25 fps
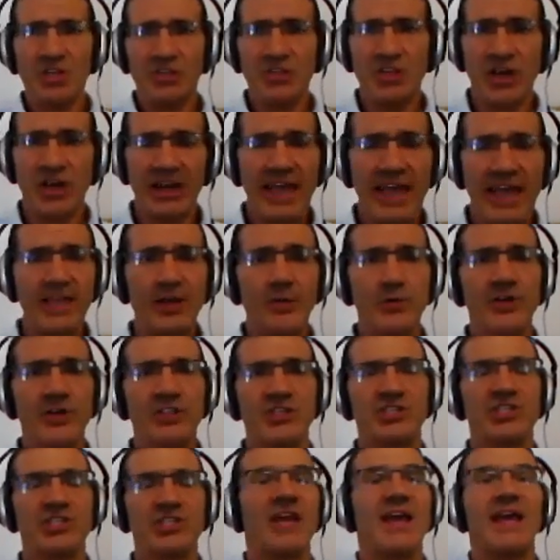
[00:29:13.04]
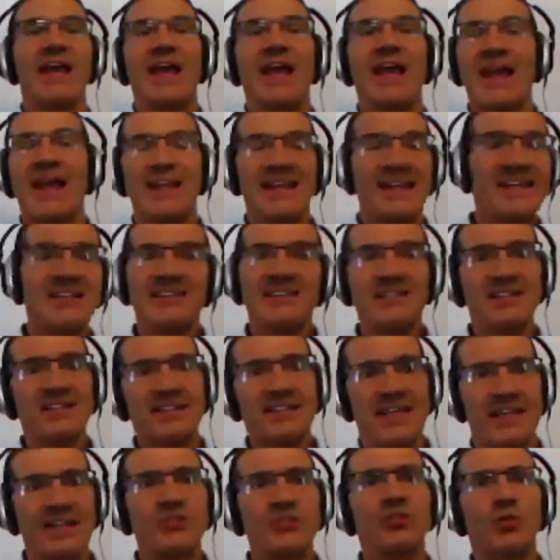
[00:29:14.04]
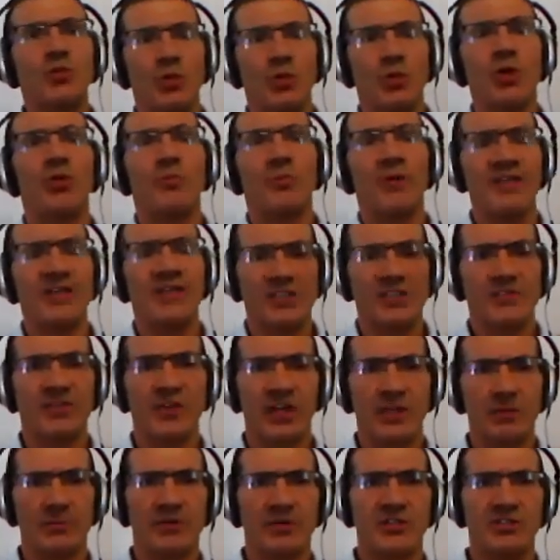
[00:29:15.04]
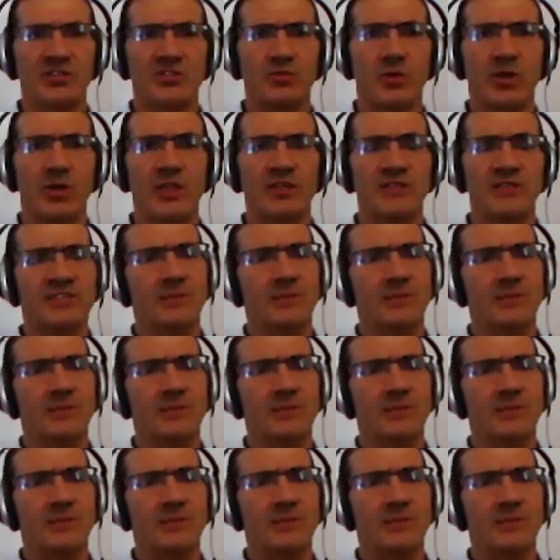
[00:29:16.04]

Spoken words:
The language and incidental wellbeing development as well.